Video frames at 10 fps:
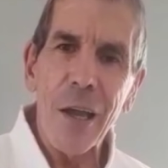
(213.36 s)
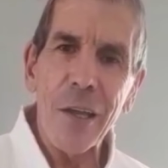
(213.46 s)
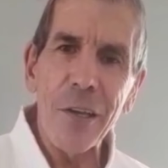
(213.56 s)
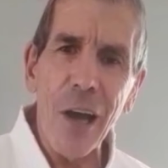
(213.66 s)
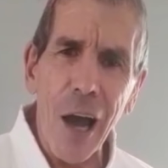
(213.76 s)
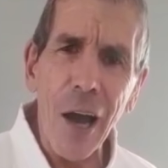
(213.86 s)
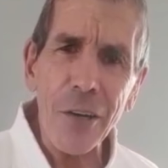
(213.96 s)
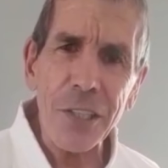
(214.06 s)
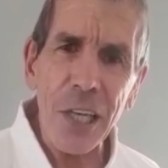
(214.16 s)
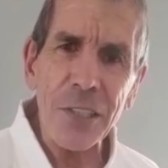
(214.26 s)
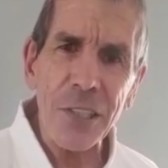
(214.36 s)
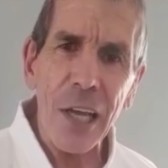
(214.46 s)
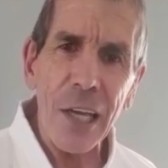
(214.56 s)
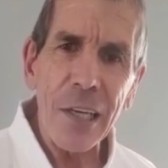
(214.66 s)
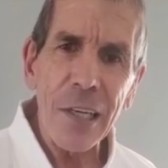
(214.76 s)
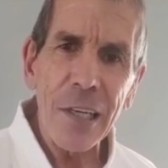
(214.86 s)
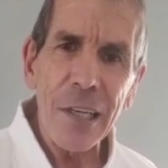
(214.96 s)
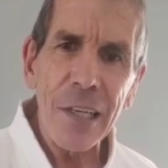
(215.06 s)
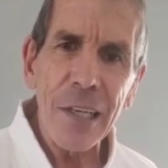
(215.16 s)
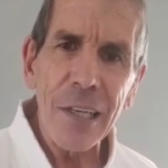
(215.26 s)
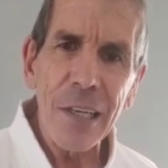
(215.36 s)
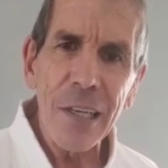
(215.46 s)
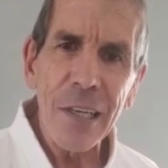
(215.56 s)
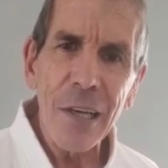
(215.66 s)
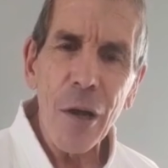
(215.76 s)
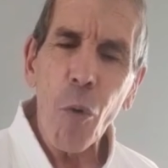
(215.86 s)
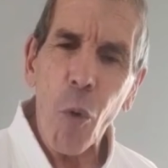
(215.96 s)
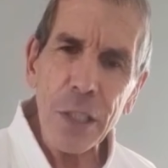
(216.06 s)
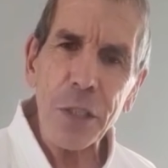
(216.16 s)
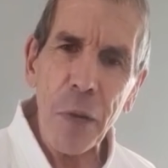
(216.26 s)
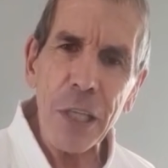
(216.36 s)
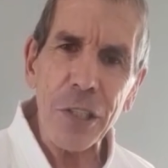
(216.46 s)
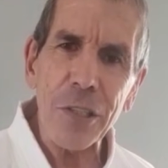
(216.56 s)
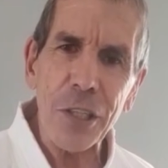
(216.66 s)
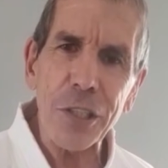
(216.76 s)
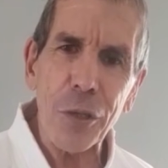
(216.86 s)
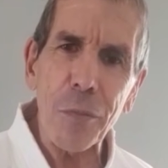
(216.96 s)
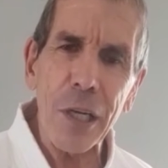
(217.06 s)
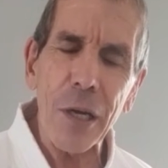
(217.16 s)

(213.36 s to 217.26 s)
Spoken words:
Sensei once mentioned this to me,